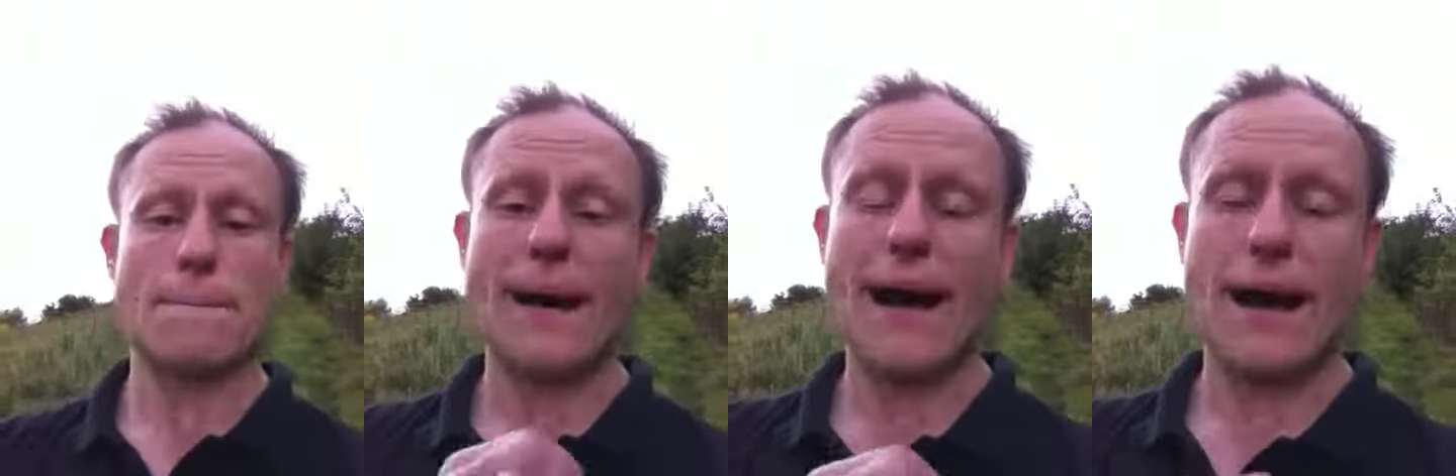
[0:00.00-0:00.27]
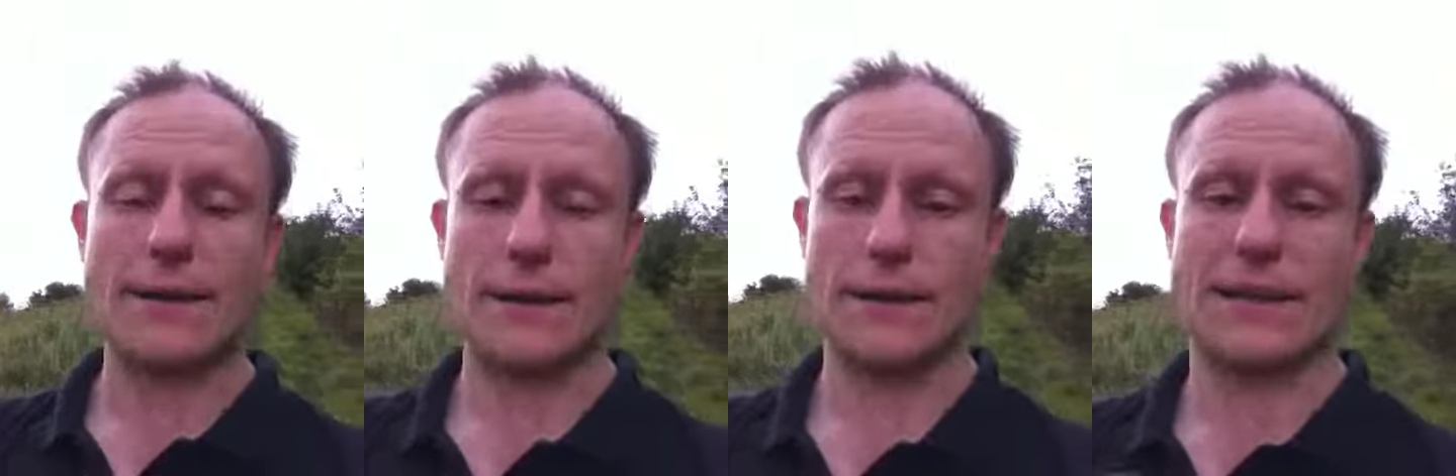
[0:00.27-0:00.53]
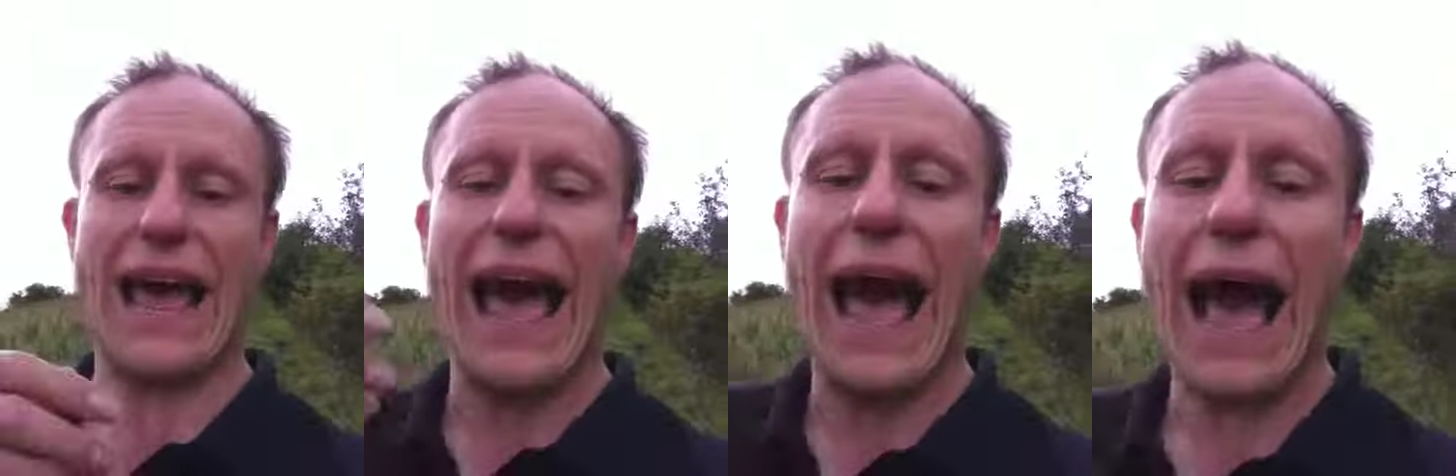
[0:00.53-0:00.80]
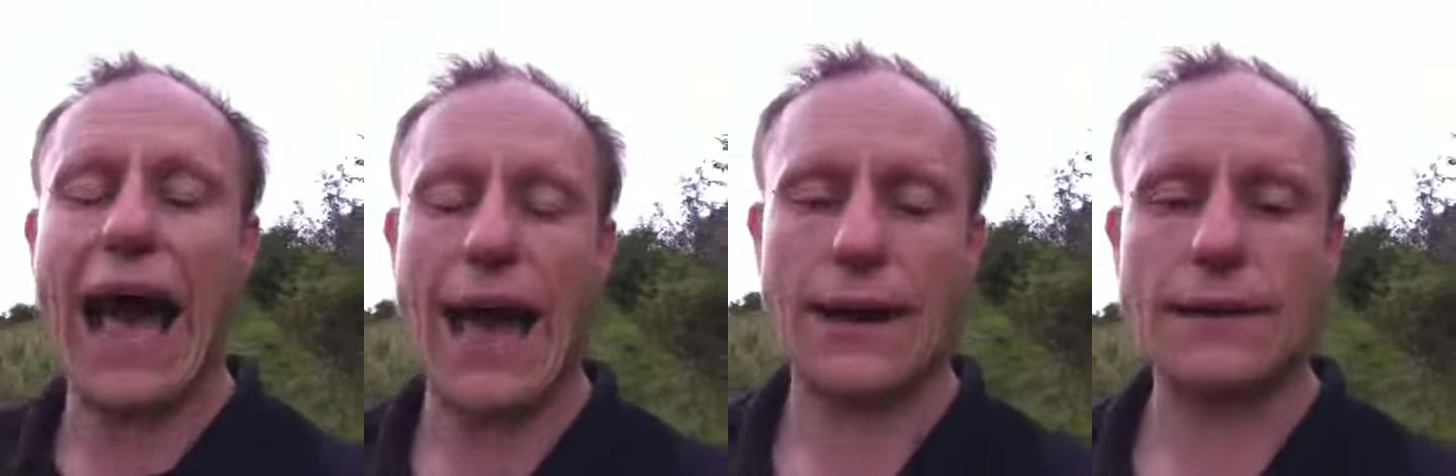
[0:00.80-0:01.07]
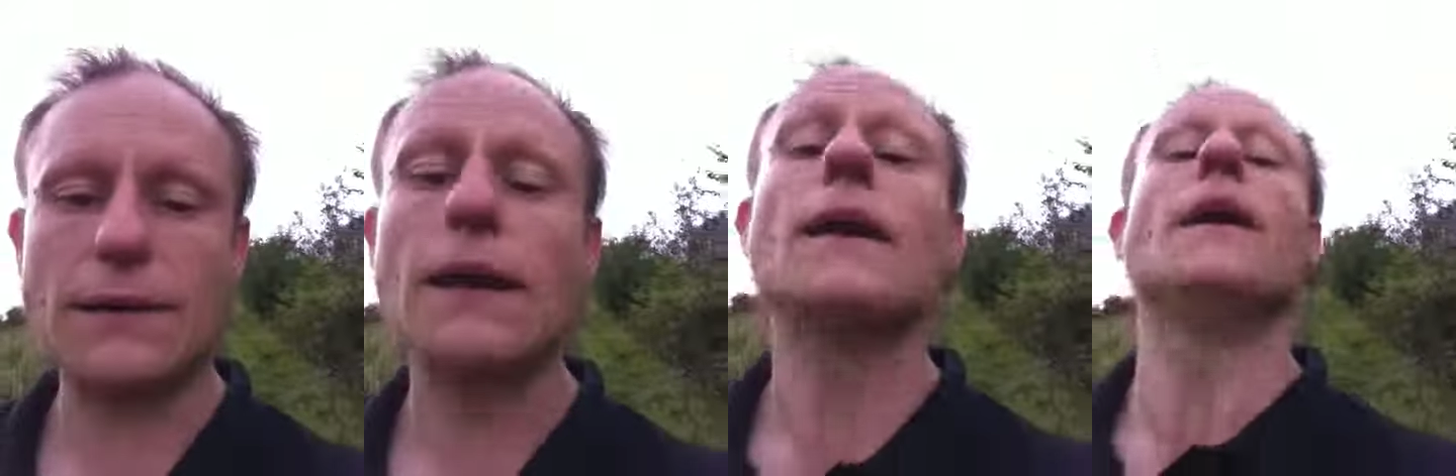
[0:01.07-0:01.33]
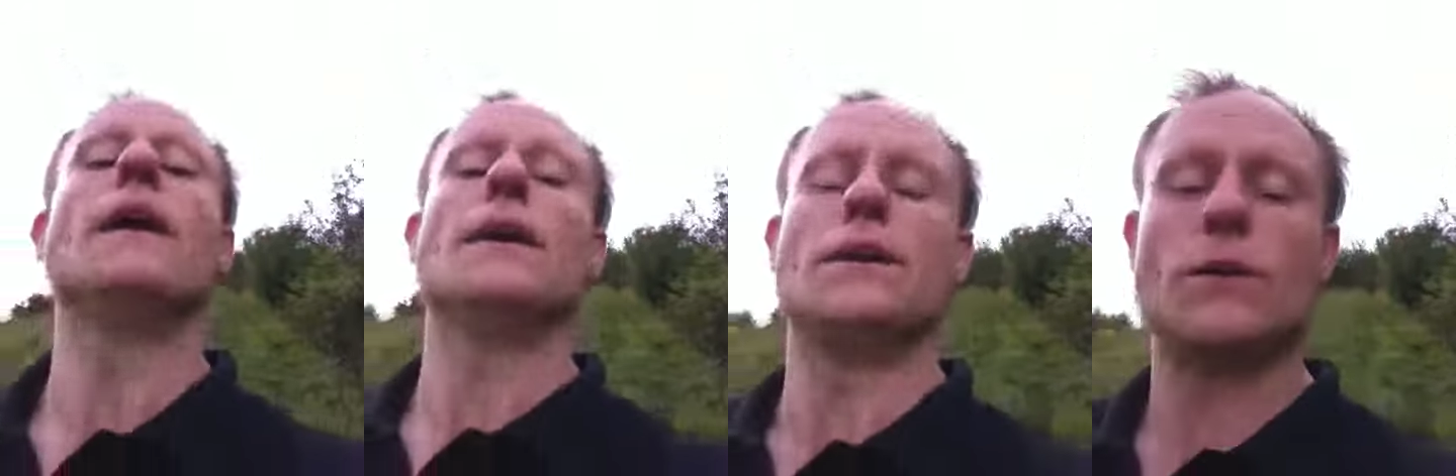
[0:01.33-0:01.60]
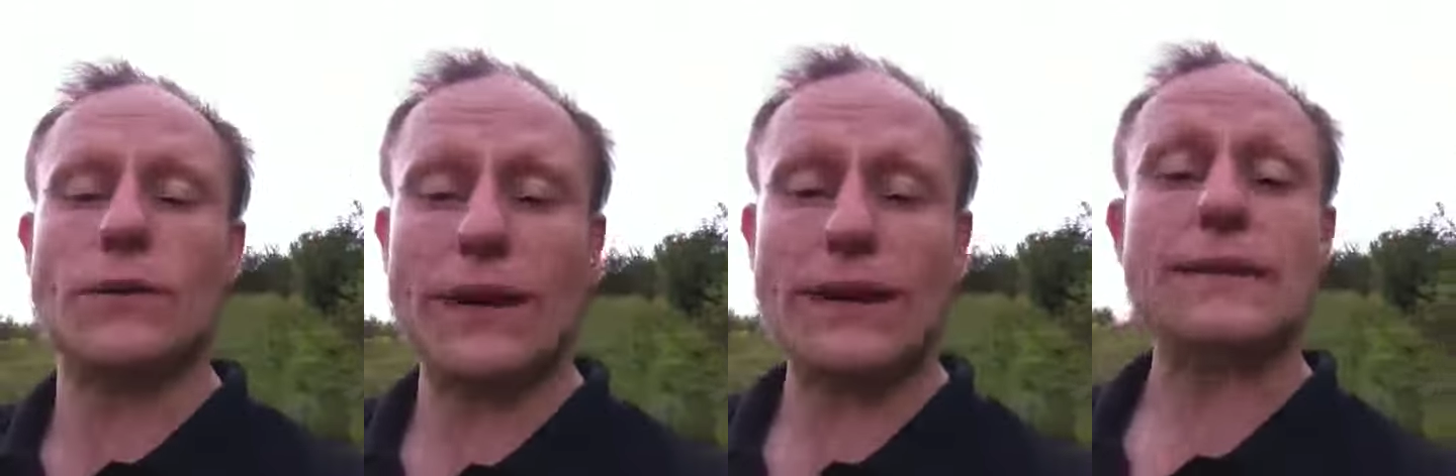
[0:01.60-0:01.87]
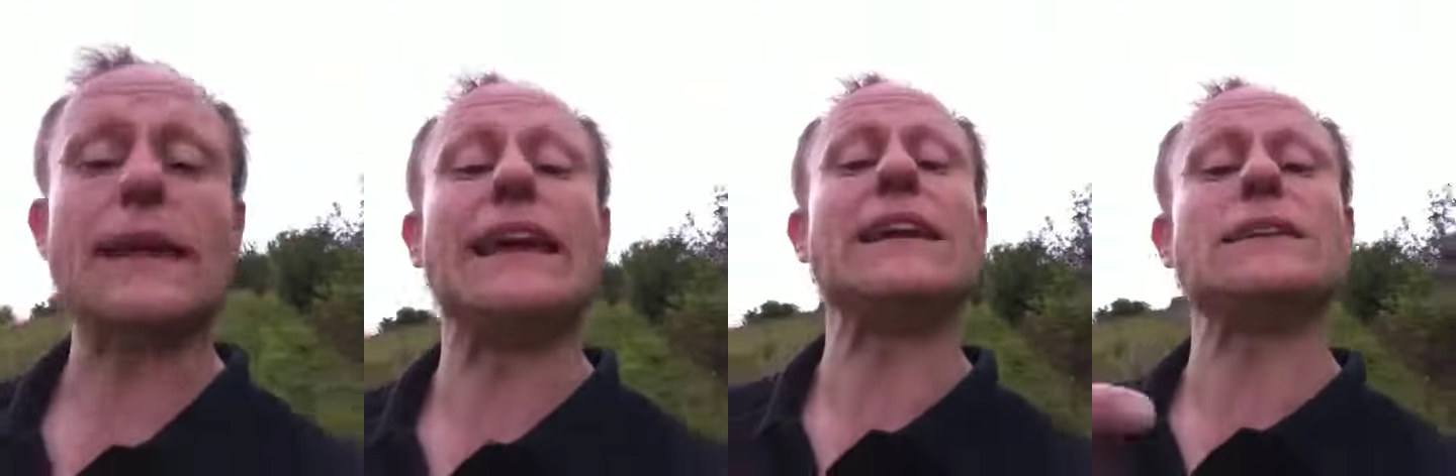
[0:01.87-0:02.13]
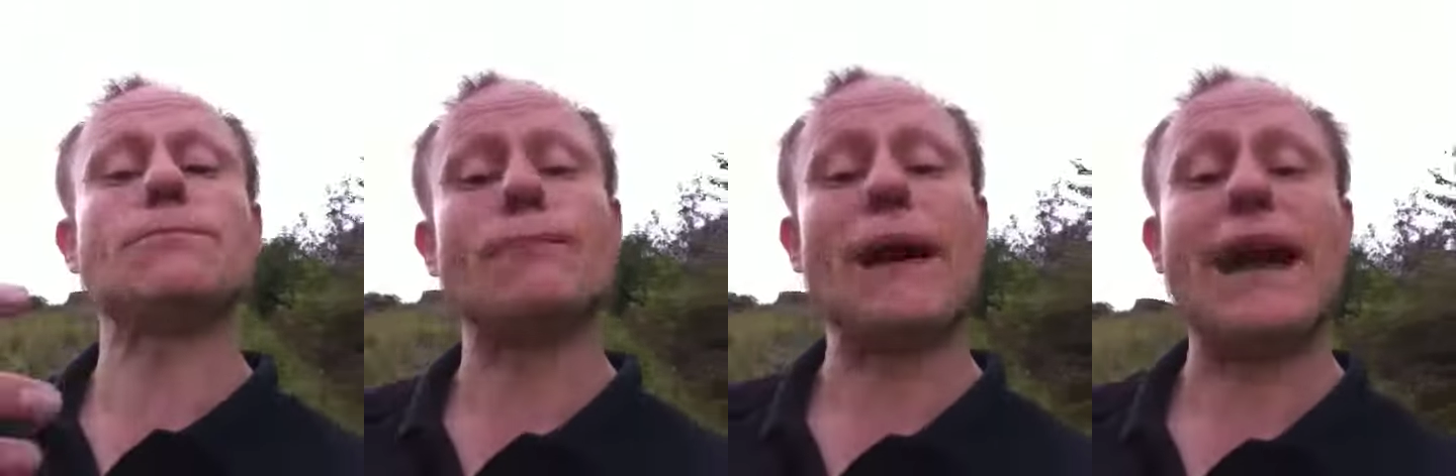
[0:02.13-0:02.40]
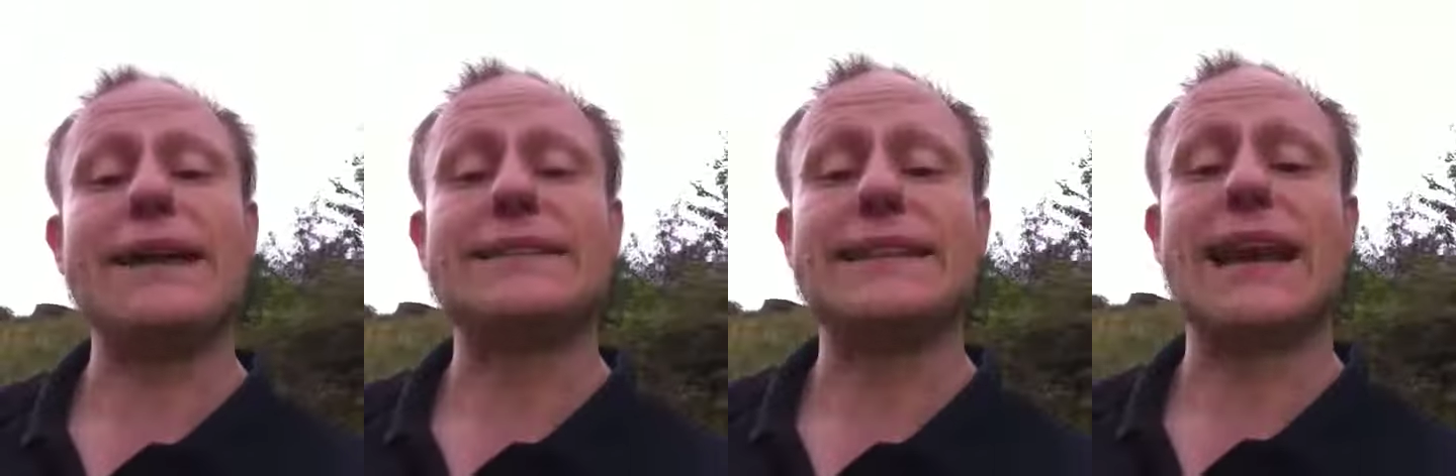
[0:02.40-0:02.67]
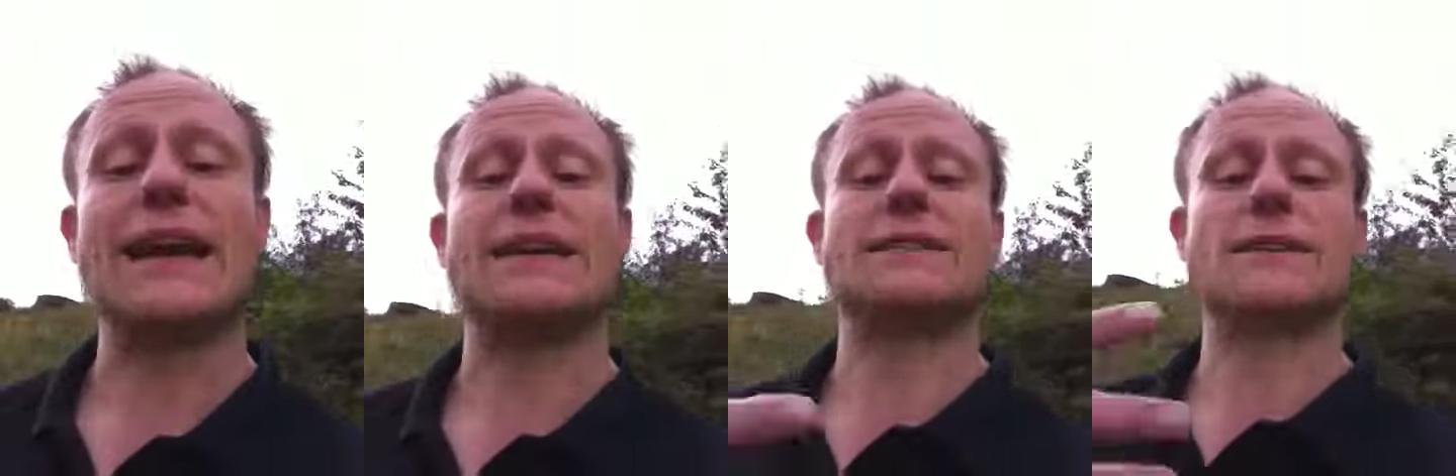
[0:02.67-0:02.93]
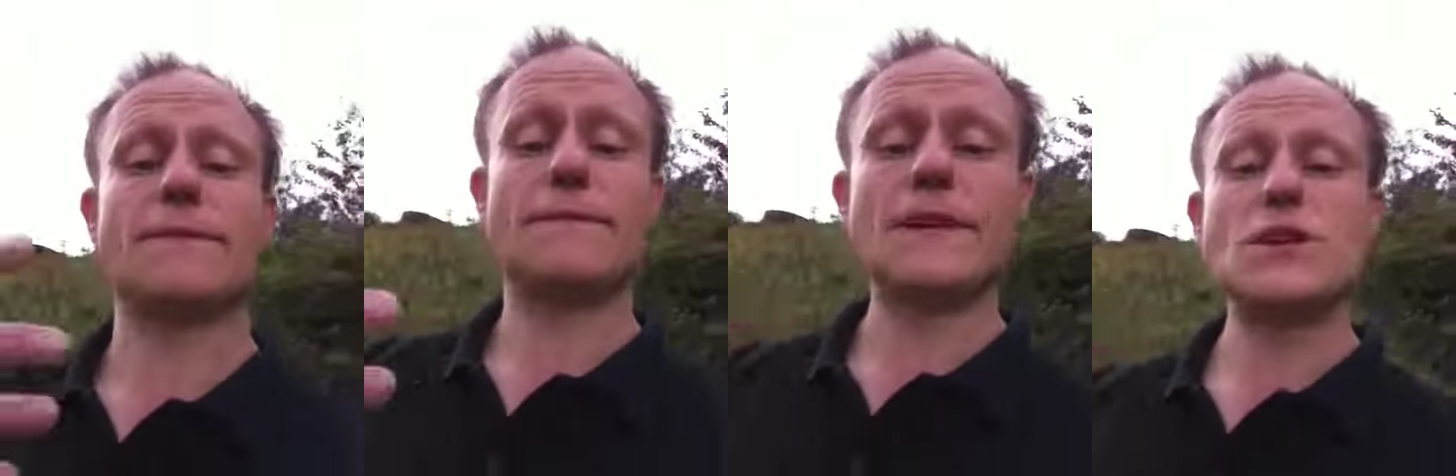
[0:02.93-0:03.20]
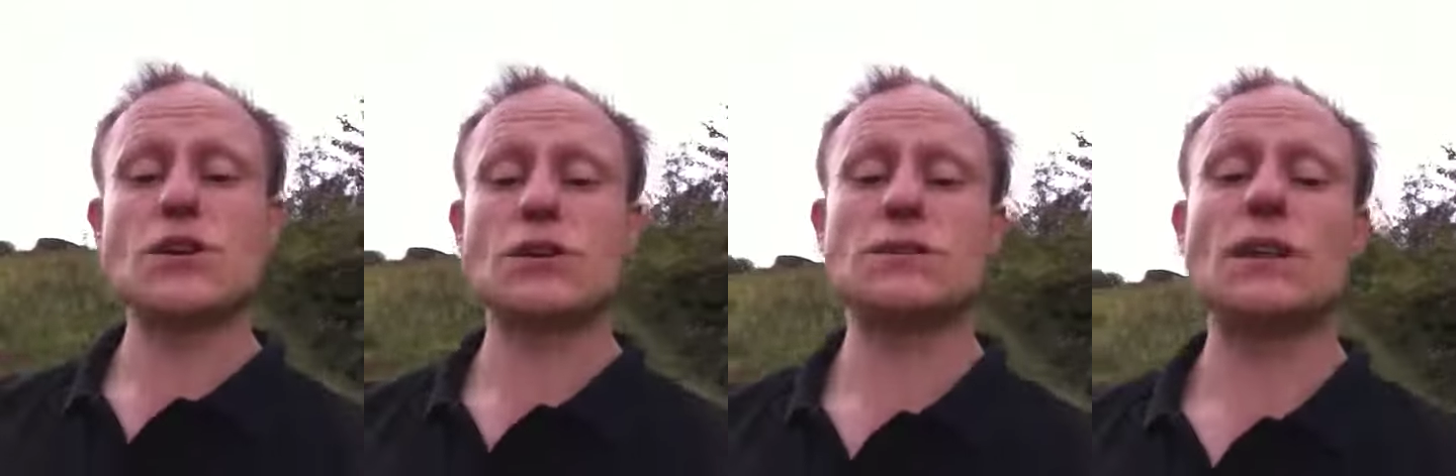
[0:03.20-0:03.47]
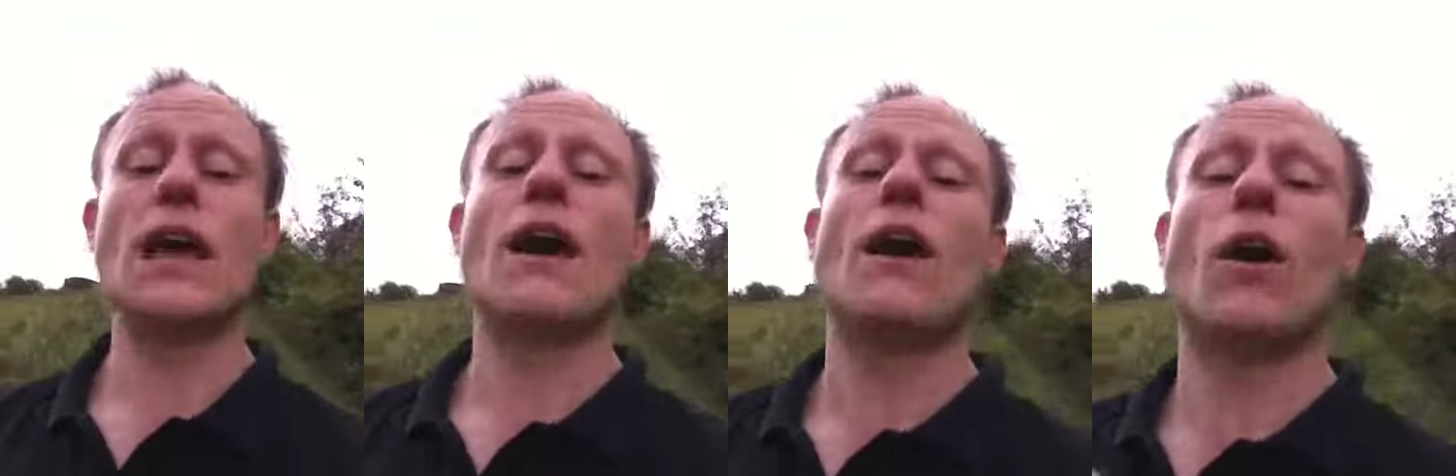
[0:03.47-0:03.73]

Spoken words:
partners, and you need each pair to gain a sufficient